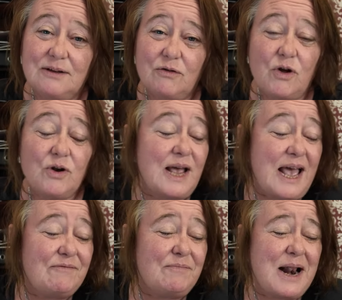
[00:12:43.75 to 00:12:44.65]
So I've got to
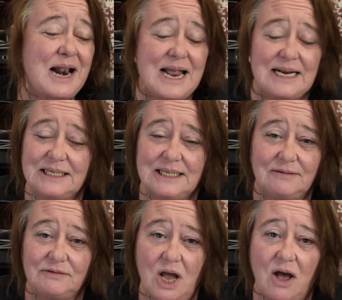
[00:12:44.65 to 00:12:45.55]
have plenty
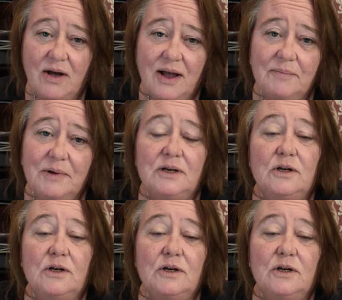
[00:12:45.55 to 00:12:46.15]
of time